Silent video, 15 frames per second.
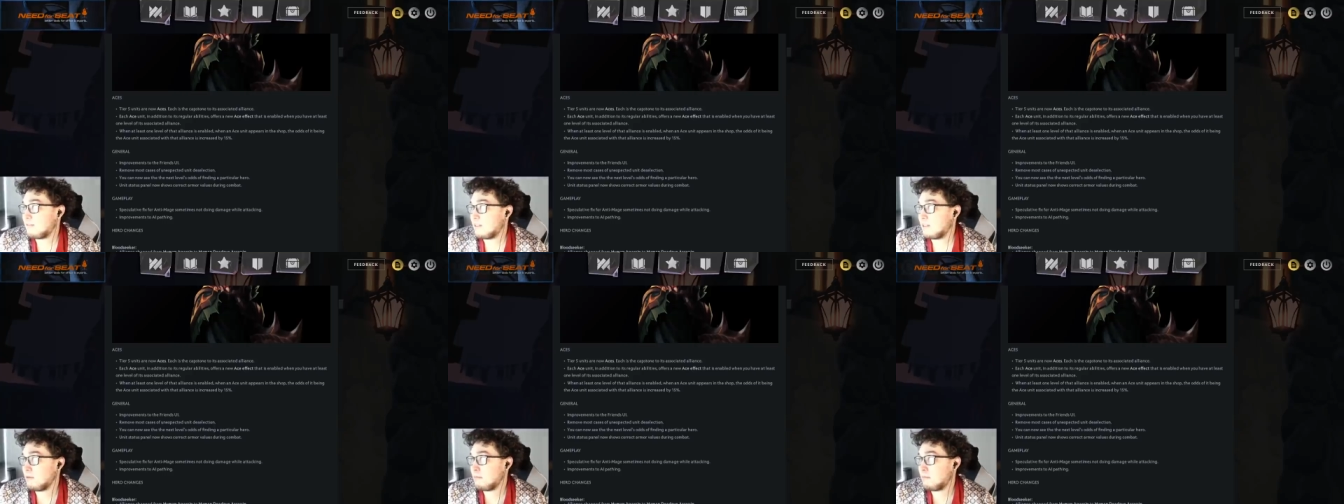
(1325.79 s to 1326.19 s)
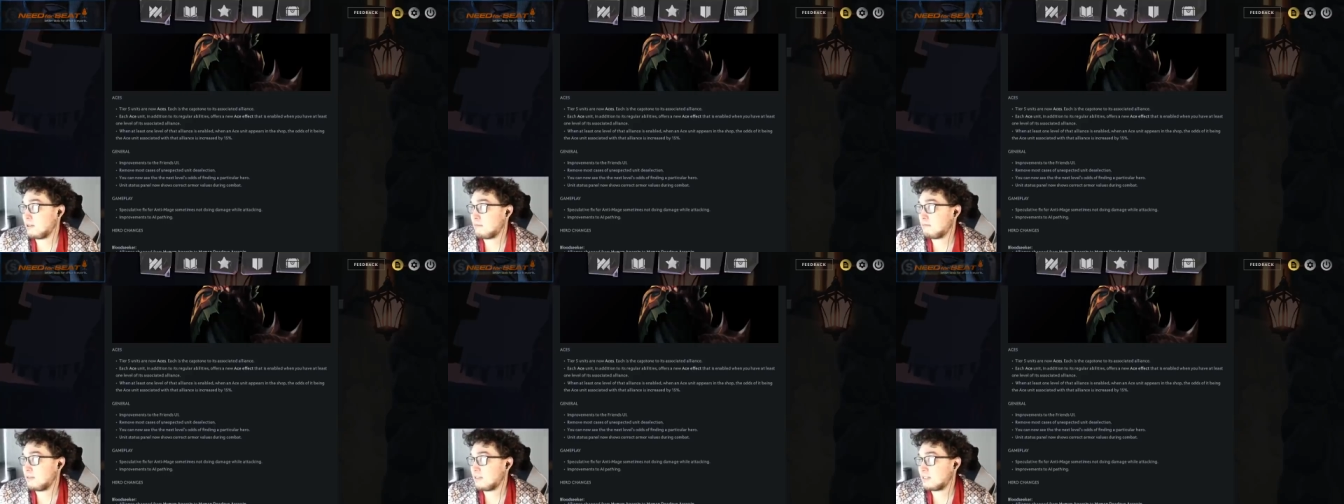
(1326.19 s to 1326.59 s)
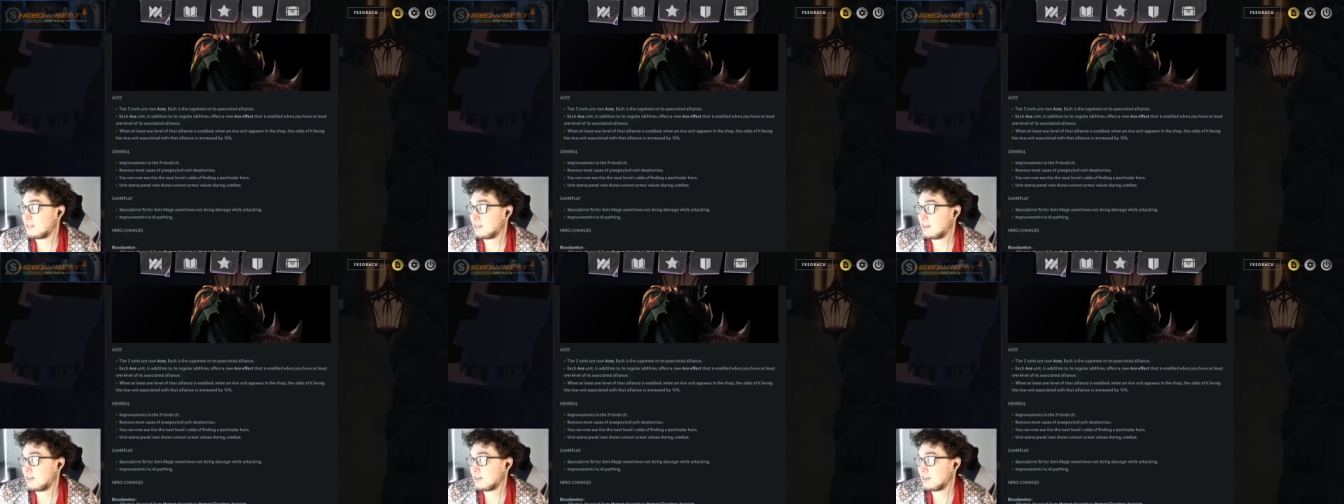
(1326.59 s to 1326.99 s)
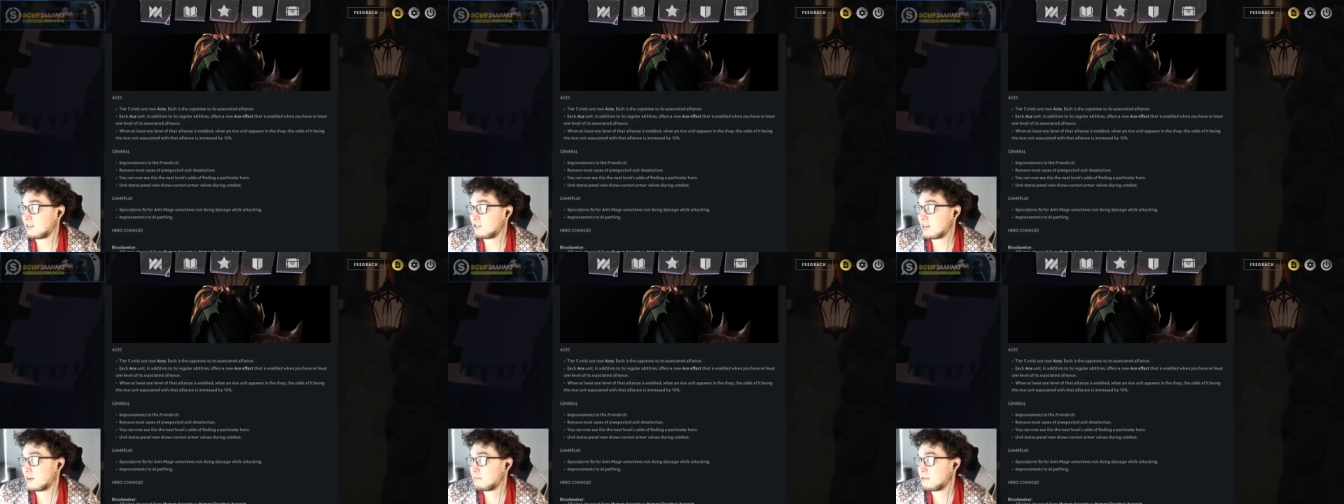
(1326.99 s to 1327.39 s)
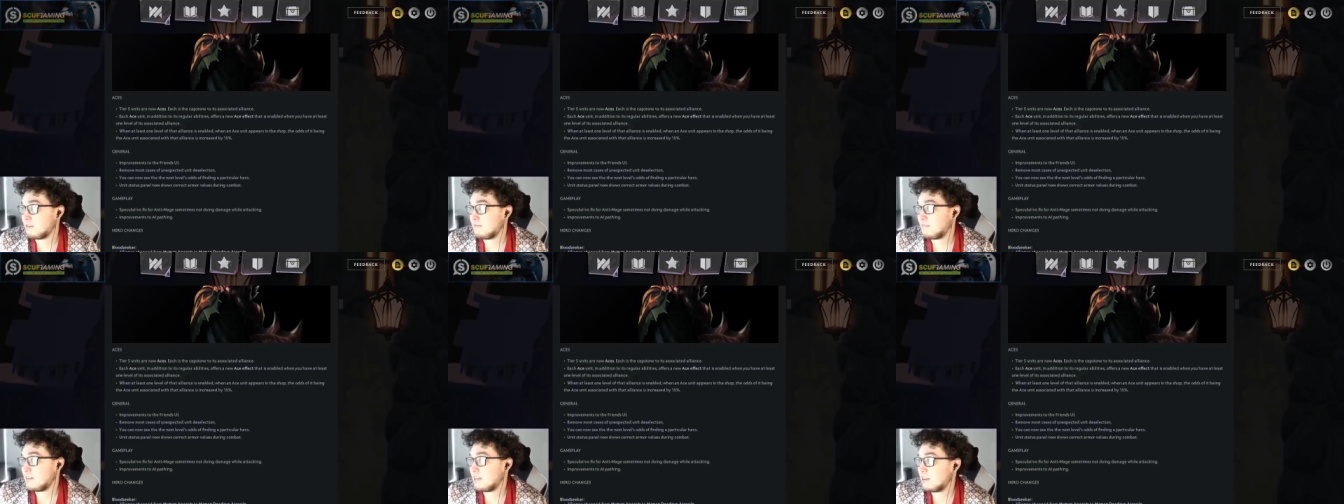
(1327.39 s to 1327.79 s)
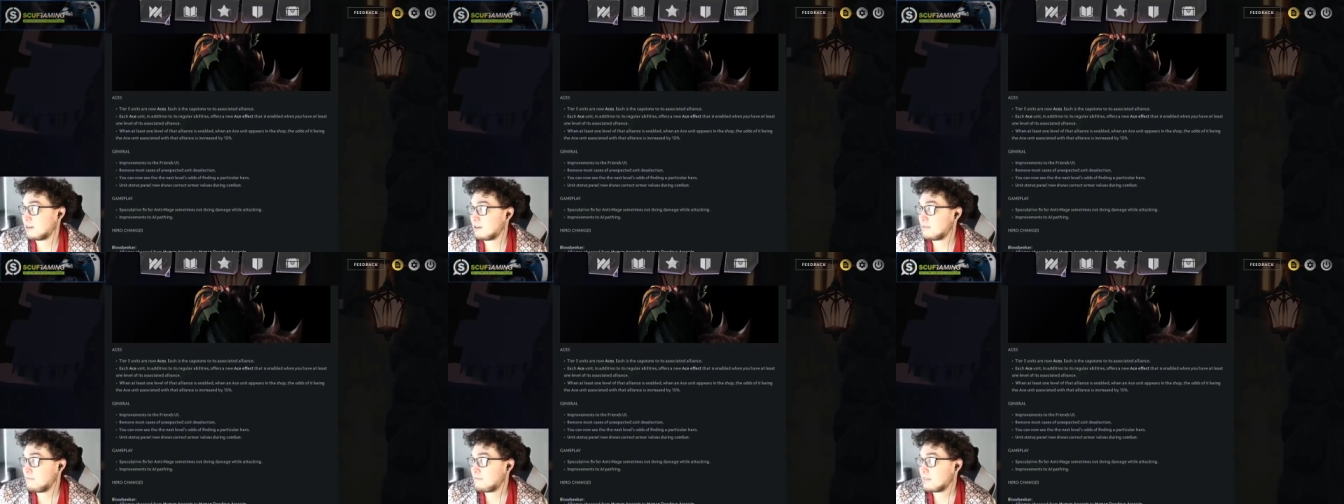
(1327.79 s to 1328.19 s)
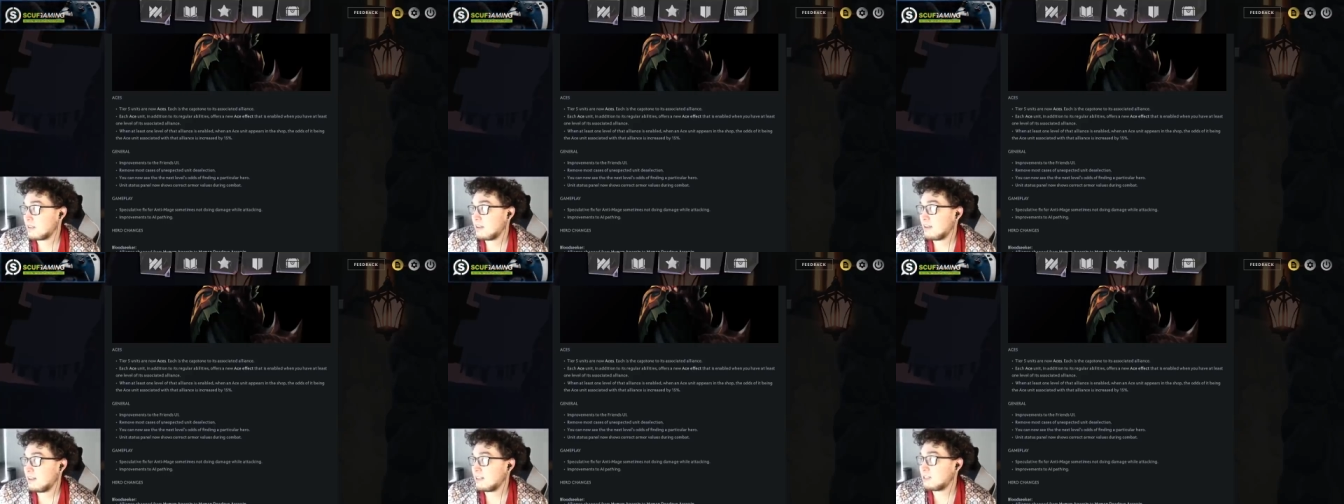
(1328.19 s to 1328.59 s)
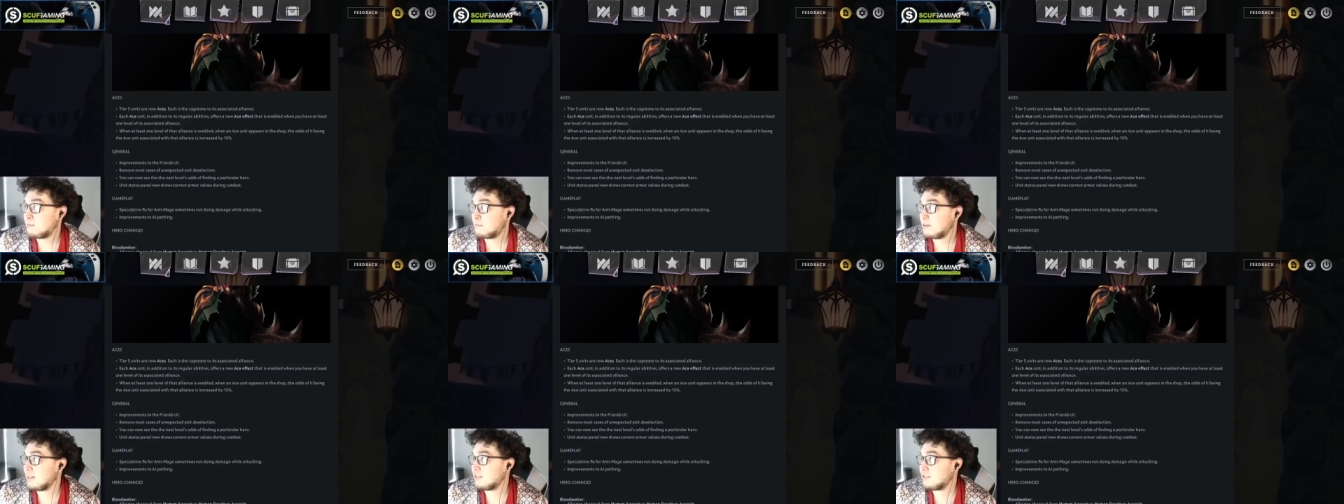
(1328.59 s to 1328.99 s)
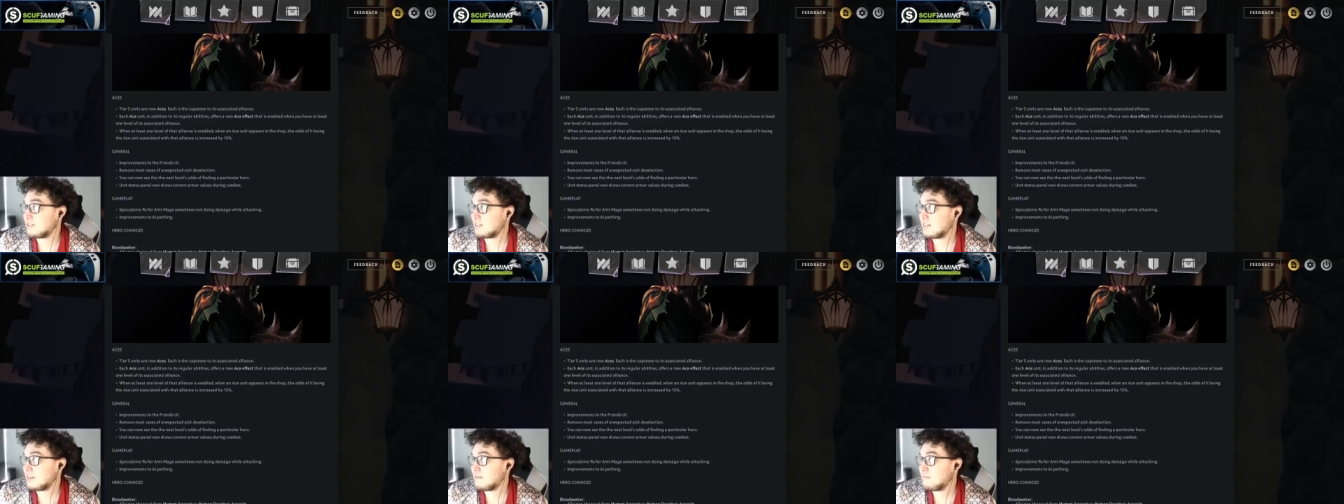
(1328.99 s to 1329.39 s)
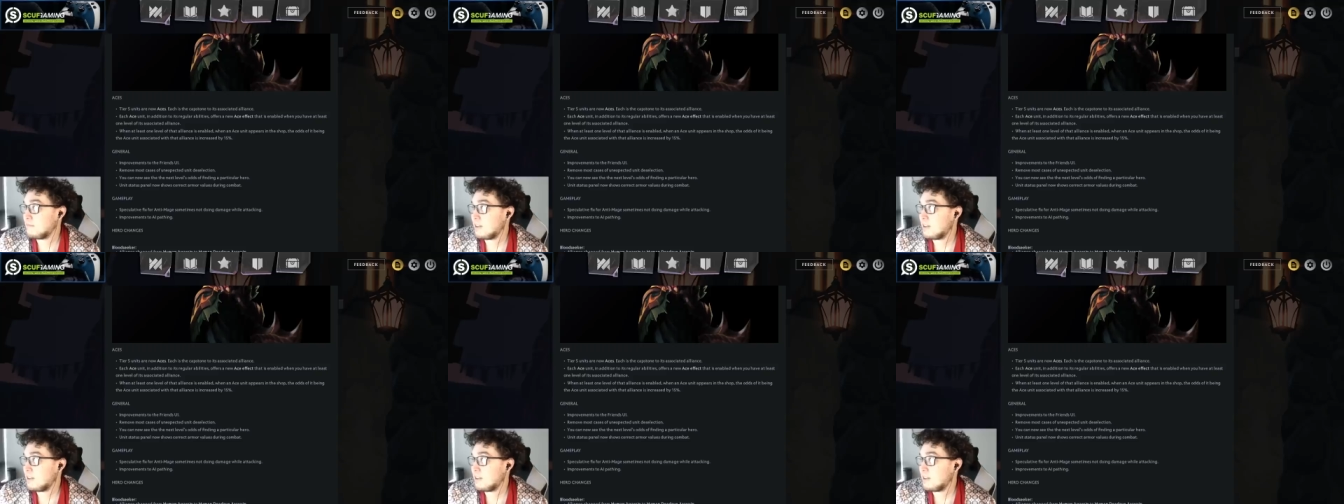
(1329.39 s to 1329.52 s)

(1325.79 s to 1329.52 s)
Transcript: Let me pull up this contraption video. This is pretty interesting.